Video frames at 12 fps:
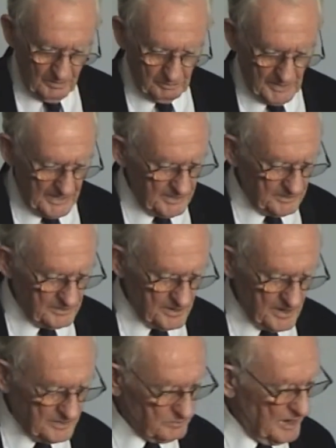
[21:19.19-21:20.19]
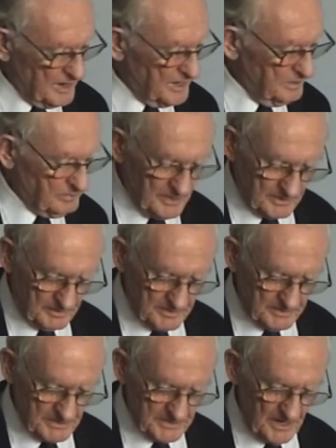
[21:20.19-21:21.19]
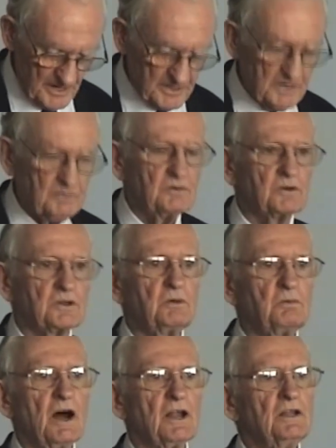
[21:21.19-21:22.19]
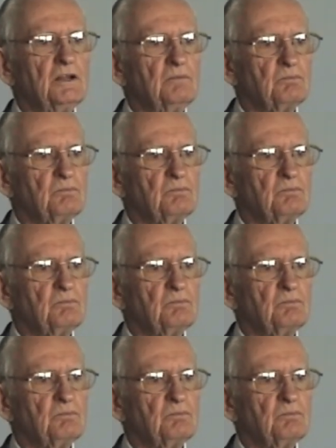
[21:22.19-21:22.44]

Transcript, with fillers: Planning got underway by Christmas nineteen forty-one